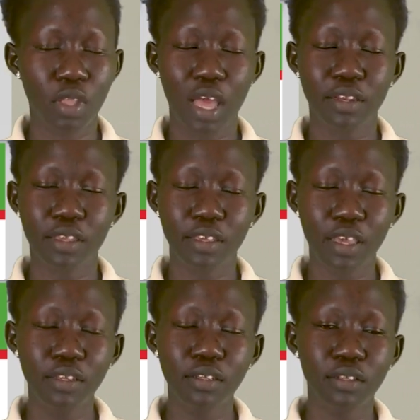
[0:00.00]
And
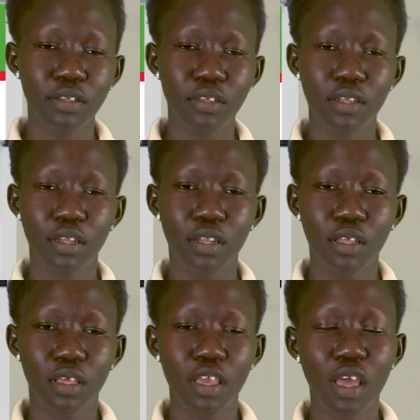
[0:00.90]
again,
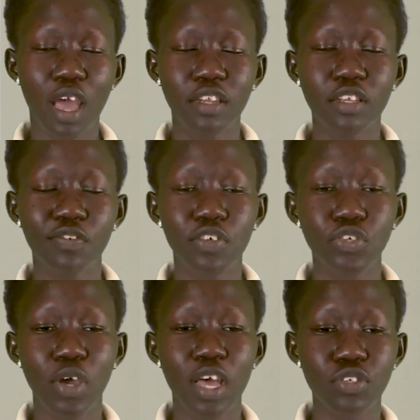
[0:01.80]
an
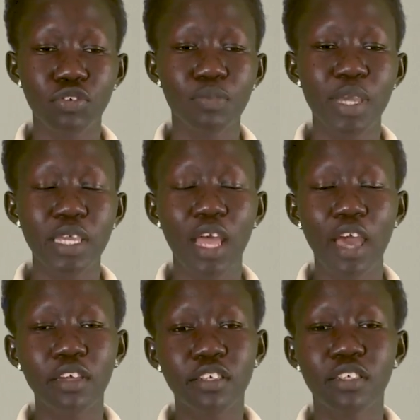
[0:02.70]
individual has to remain
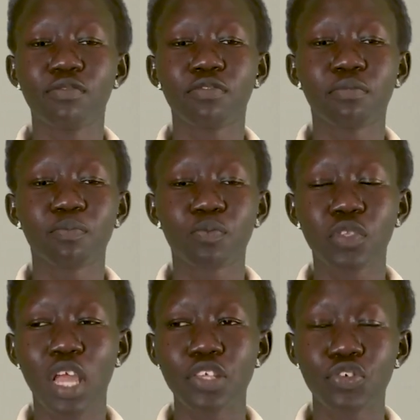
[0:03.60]
active.
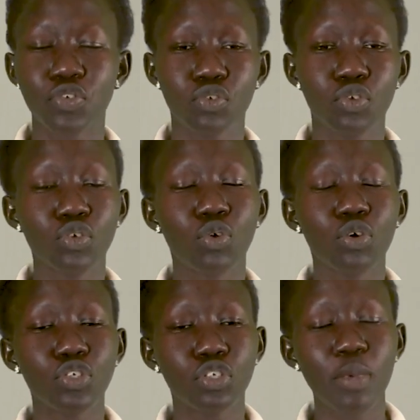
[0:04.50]
As you
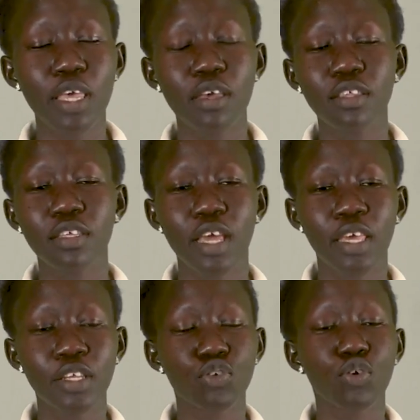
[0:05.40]
consume a healthy
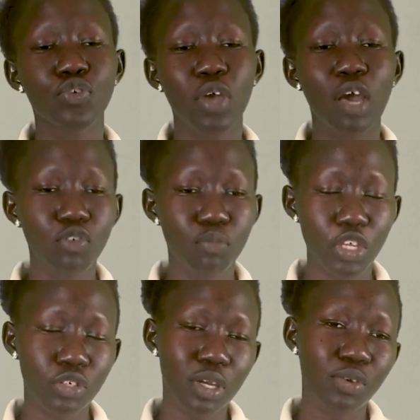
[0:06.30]
diet, you also have to
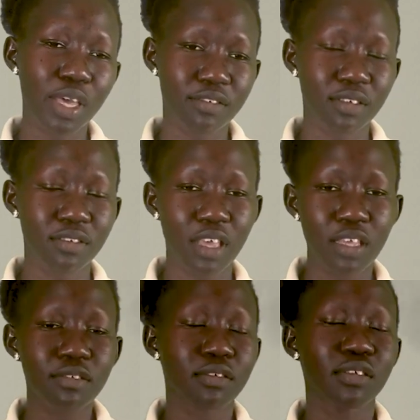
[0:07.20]
make sure you
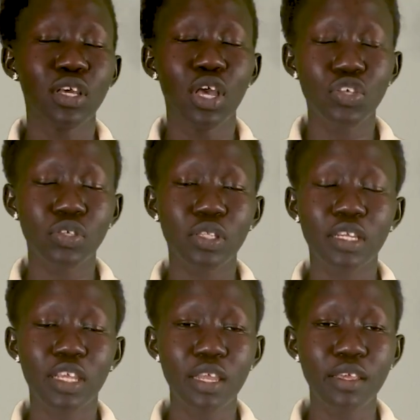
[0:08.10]
exercise so
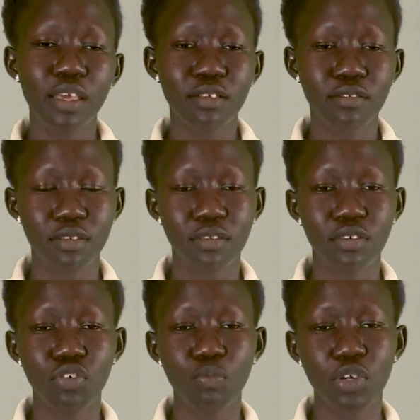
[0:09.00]
that any excess
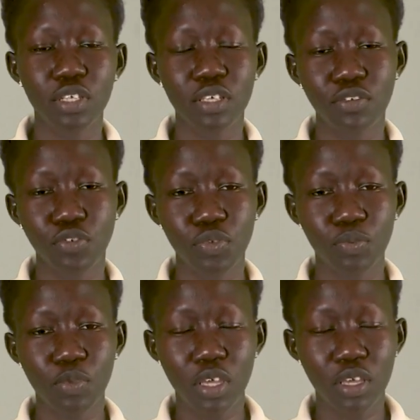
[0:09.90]
in your body
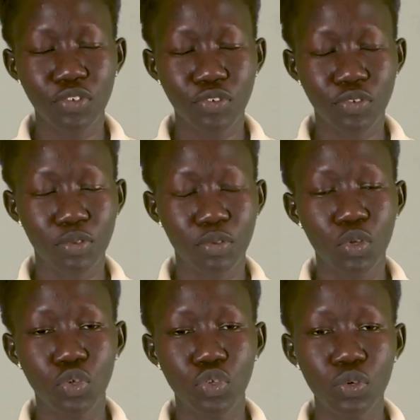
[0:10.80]
is
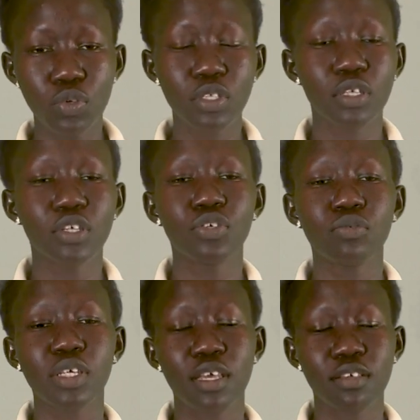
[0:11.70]
used
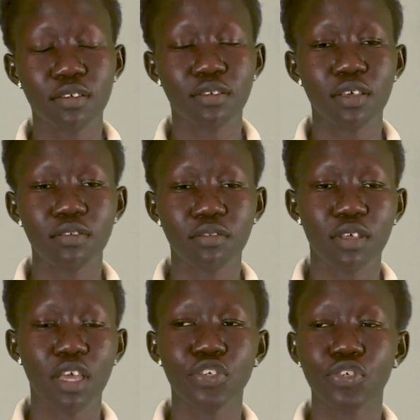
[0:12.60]
during exercise
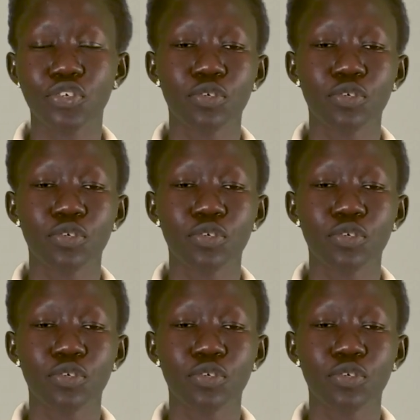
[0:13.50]
and